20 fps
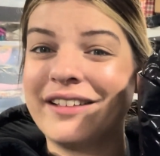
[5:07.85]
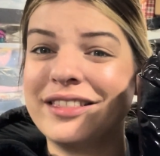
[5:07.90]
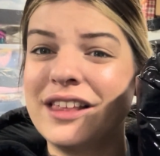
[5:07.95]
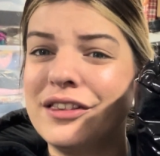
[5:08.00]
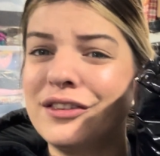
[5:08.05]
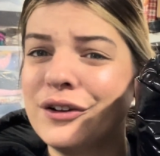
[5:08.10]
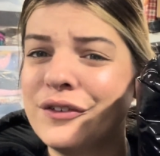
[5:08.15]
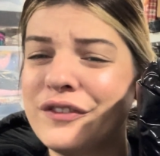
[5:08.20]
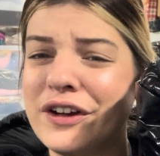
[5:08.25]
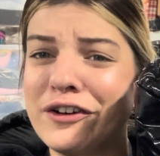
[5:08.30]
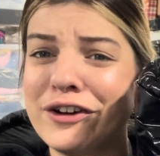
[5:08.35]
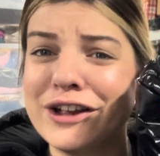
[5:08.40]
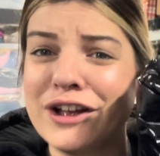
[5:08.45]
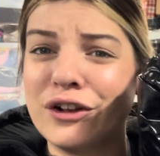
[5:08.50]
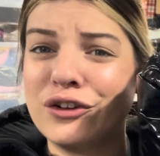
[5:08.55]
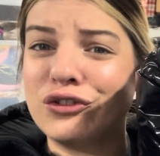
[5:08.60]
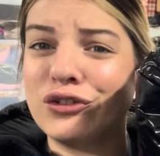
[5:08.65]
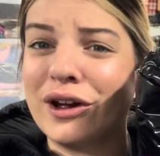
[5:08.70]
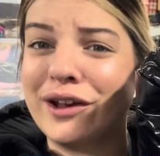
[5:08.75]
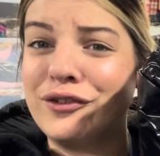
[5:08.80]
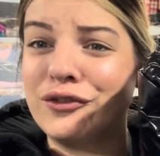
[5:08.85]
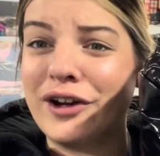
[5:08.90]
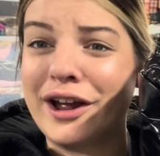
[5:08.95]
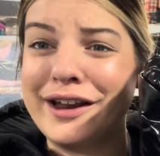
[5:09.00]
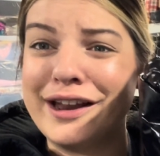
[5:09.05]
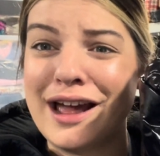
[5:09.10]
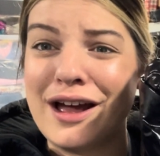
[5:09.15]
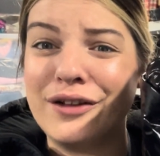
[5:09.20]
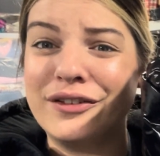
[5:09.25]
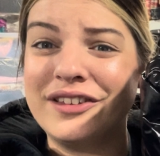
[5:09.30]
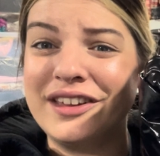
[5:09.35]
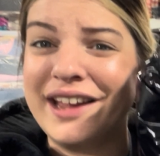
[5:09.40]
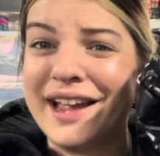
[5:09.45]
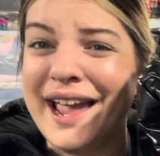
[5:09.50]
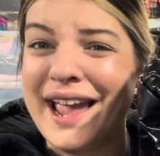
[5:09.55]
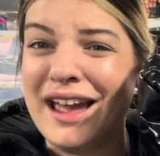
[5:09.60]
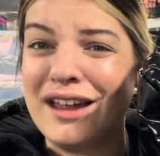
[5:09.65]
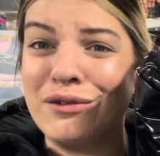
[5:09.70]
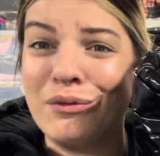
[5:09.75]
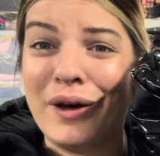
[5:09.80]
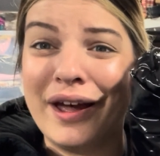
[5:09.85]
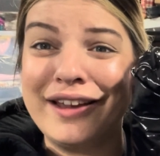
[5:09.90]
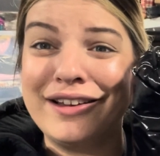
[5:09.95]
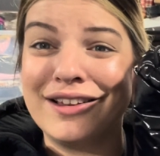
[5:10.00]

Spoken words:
These are very on trend right now. DKNY